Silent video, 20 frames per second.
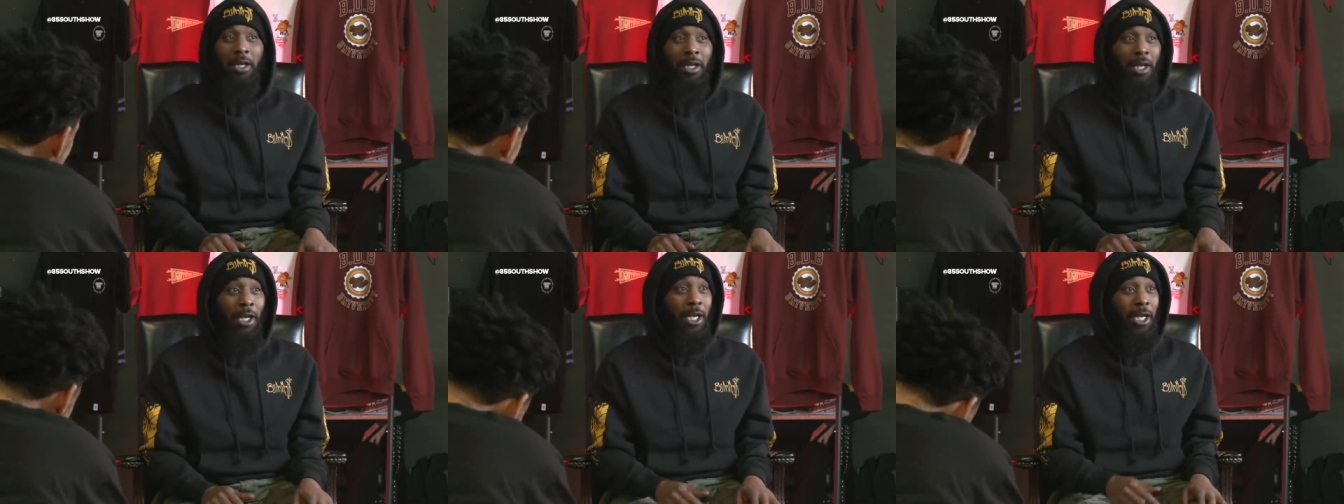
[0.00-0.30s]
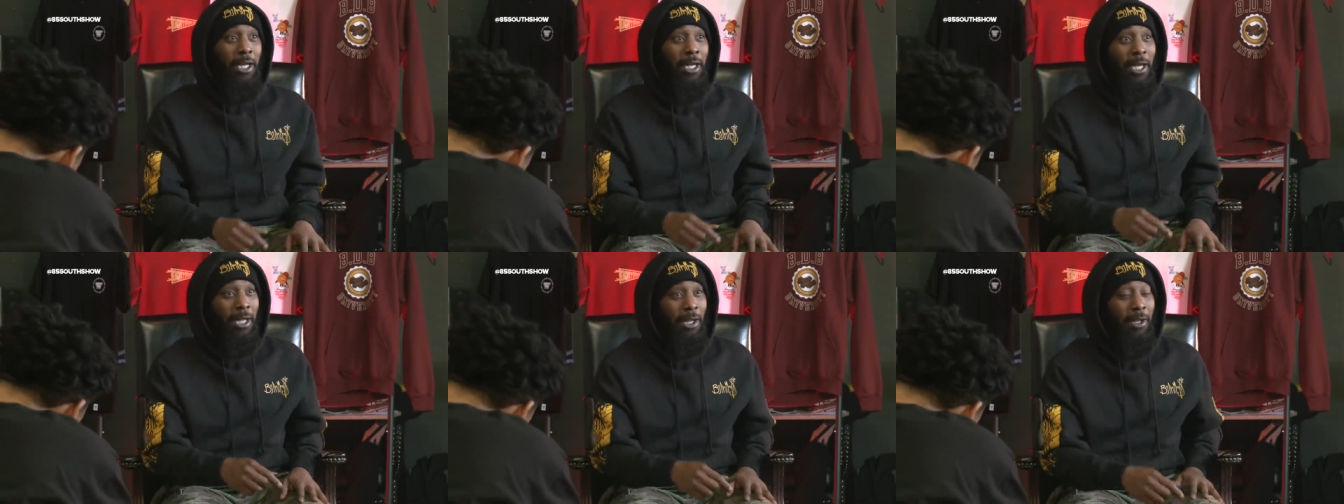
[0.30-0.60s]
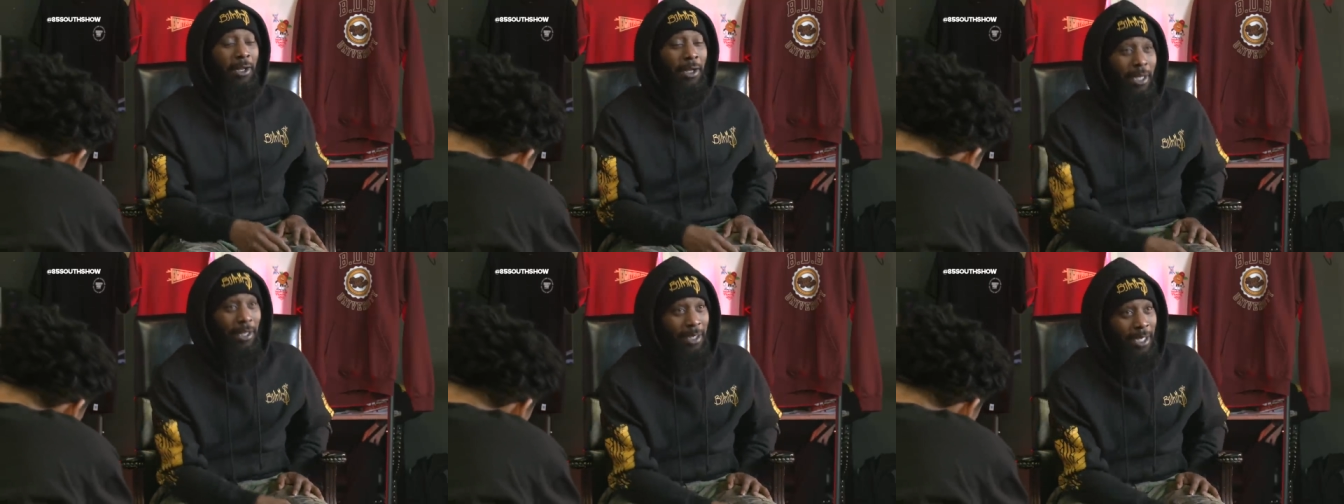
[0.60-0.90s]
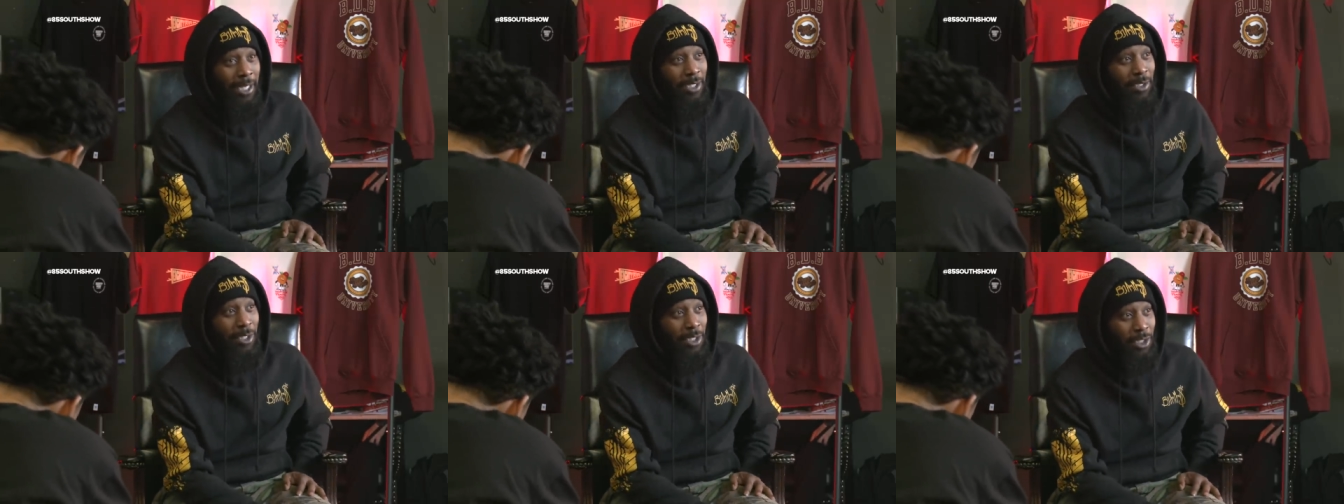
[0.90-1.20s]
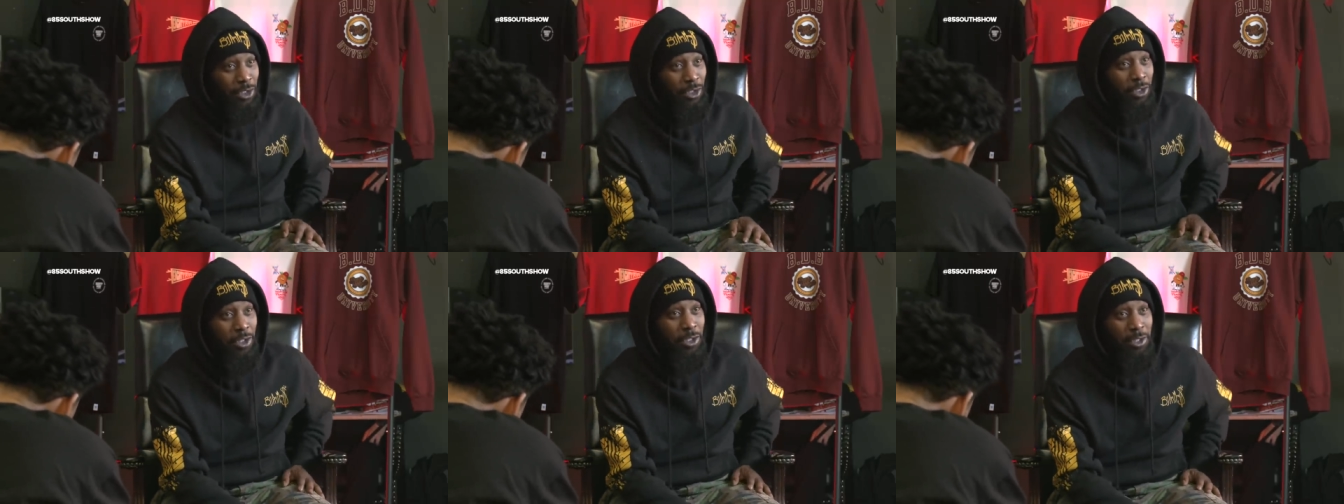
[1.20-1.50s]
Yeah, I like
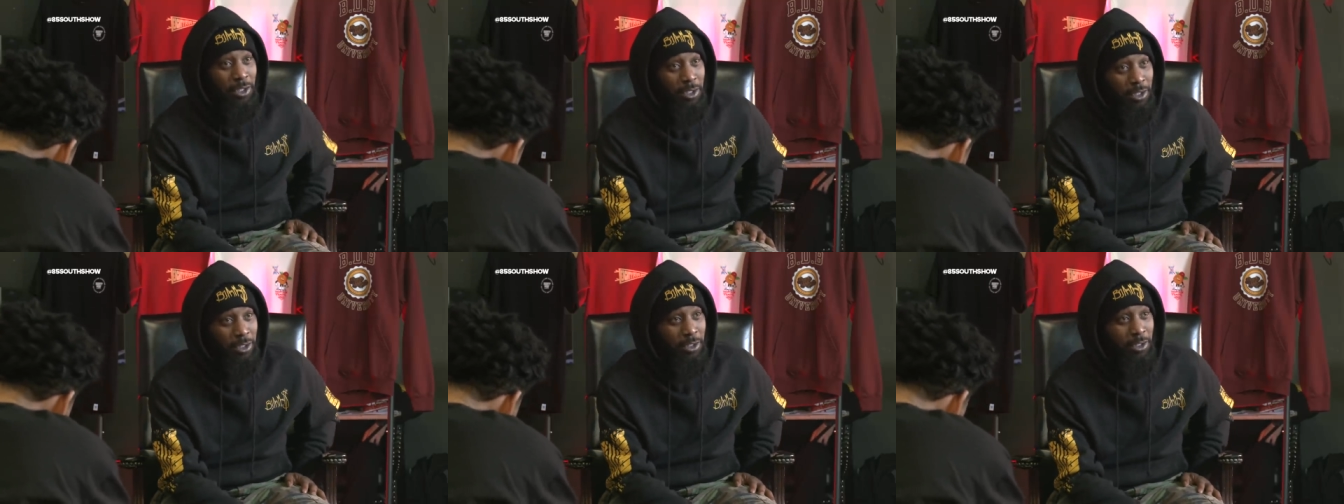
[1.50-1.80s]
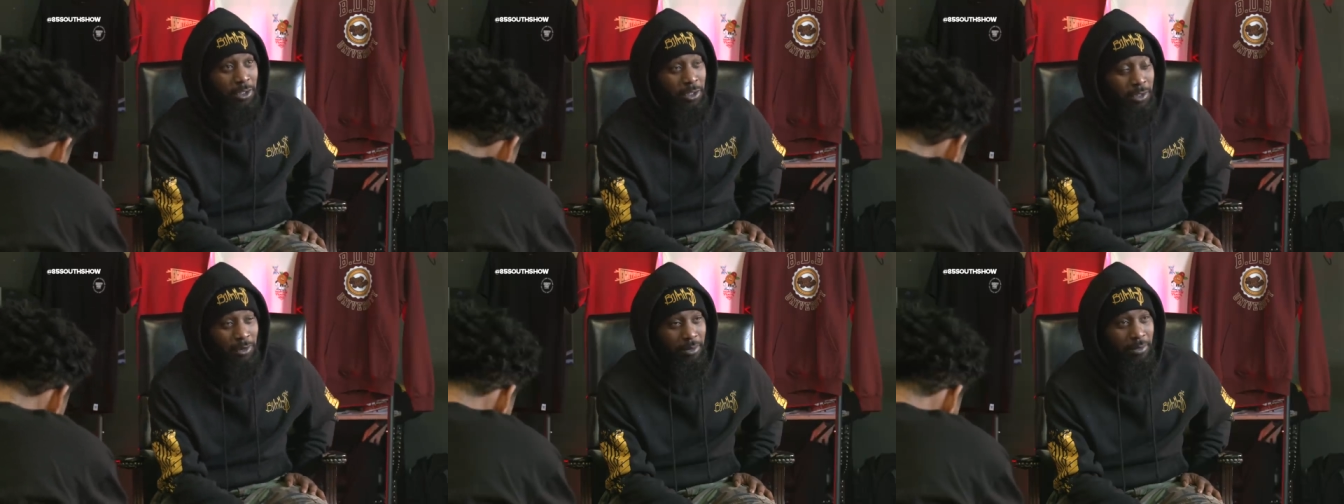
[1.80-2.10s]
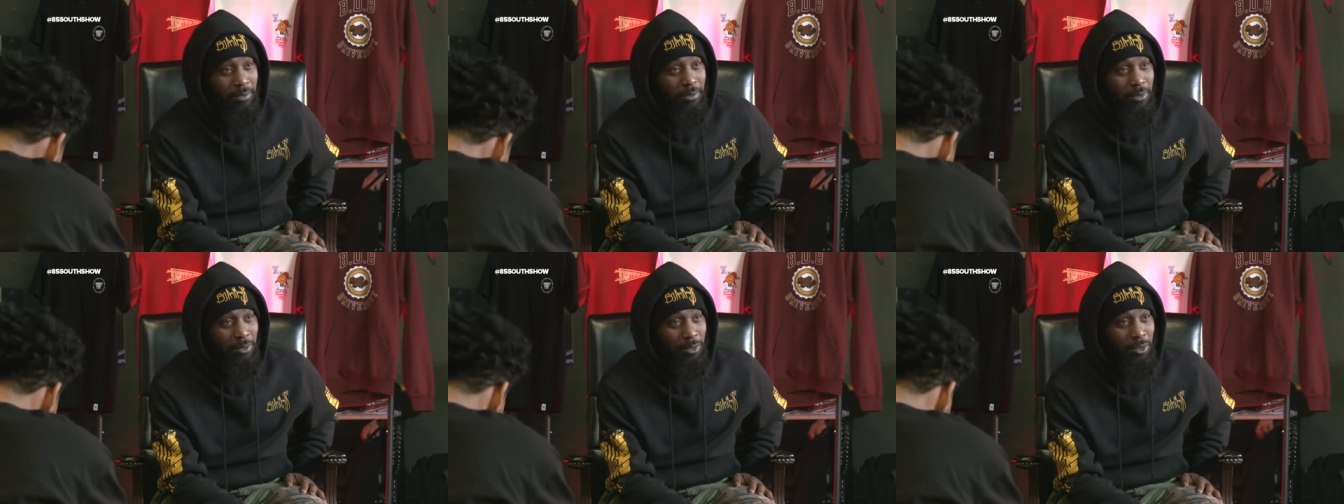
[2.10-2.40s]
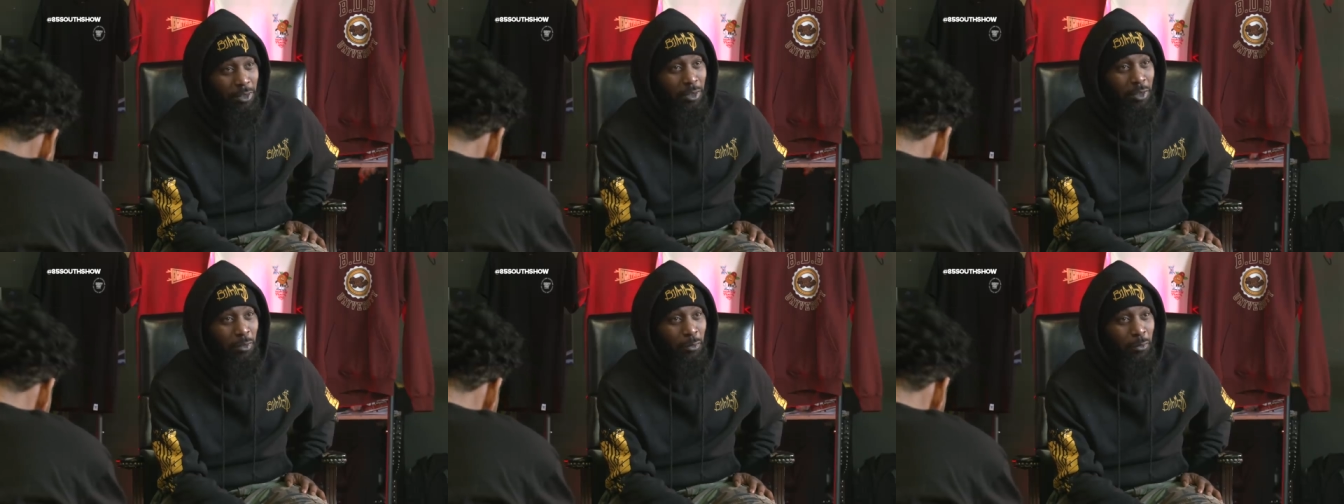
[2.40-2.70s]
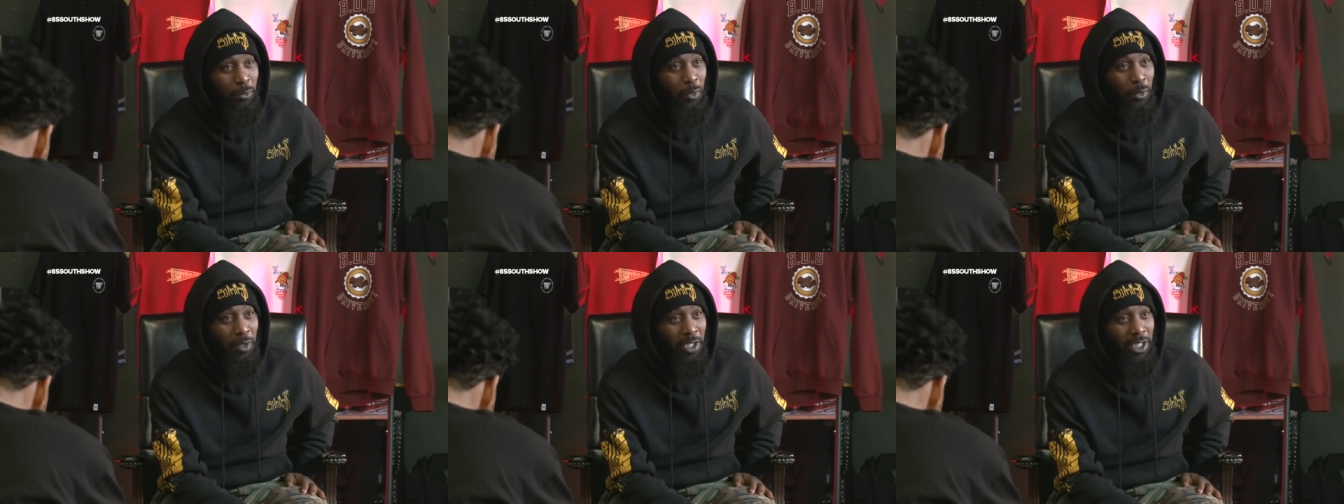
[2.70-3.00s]
that shit that uh took
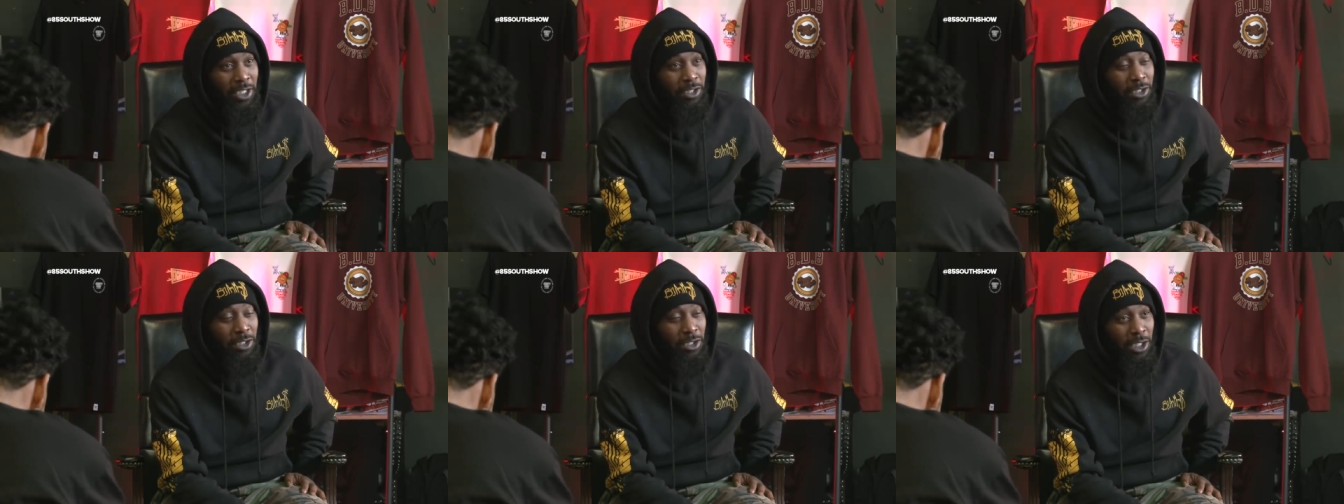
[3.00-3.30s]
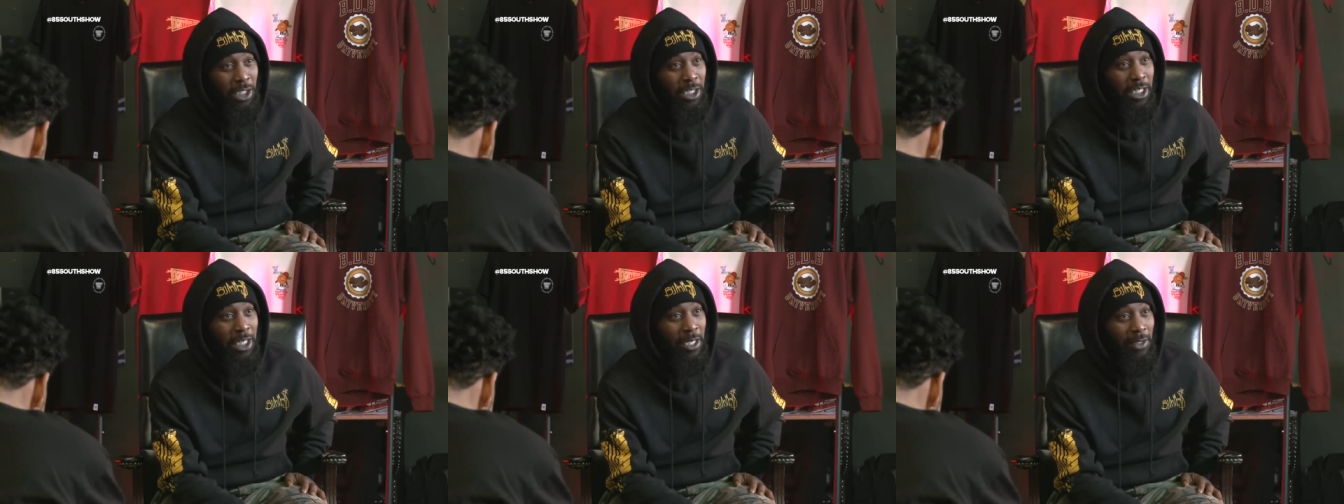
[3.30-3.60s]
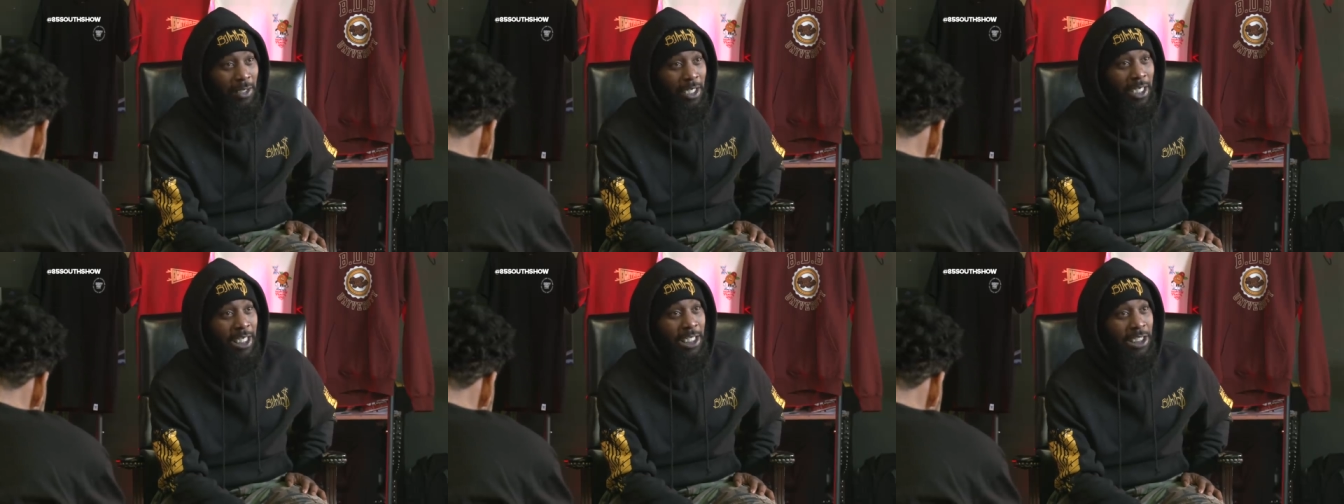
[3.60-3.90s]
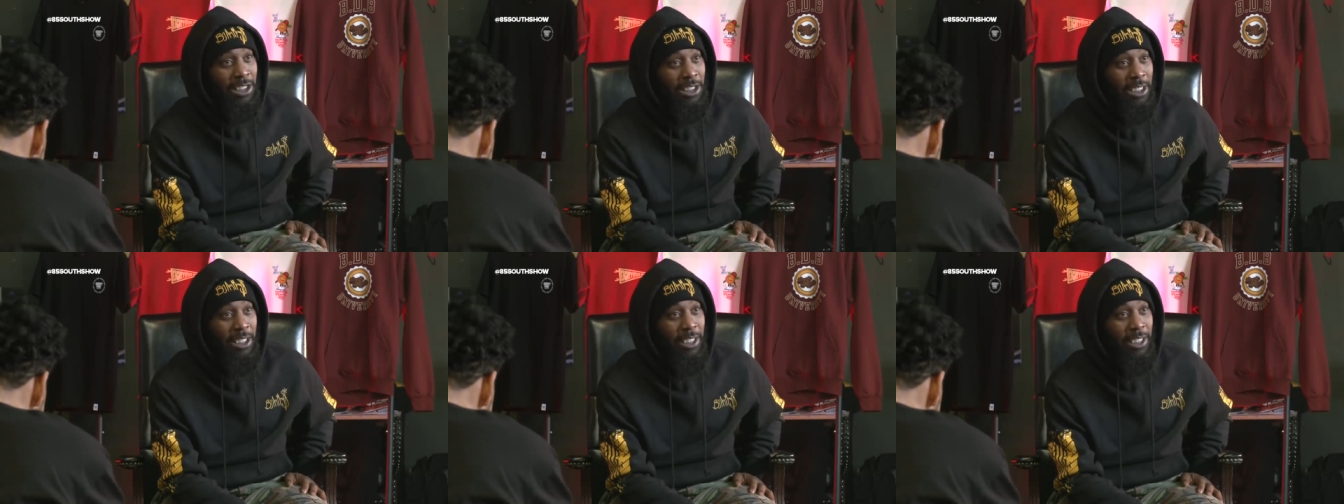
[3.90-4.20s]
you four days to take out last